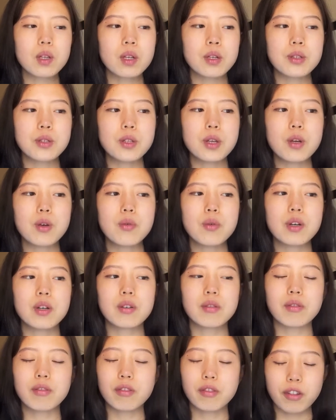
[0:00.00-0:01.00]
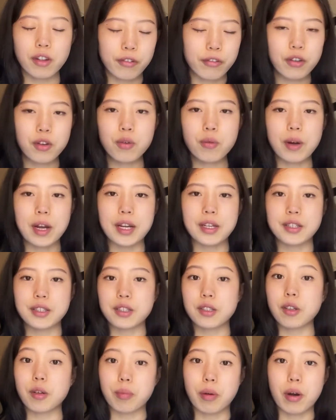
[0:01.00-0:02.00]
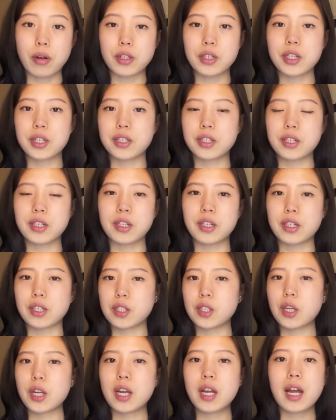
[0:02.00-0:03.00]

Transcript: So a few ways to approach this is